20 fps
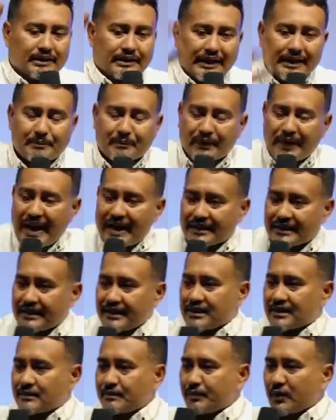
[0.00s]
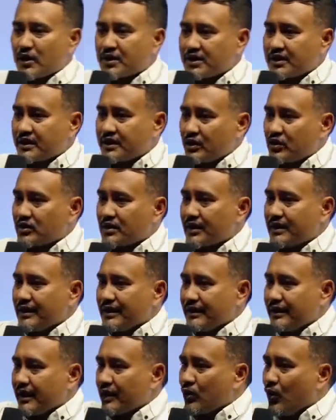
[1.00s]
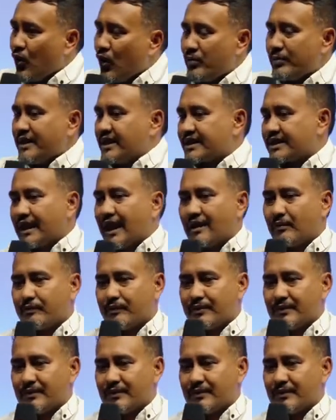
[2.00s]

They practice prostitution in their home itself.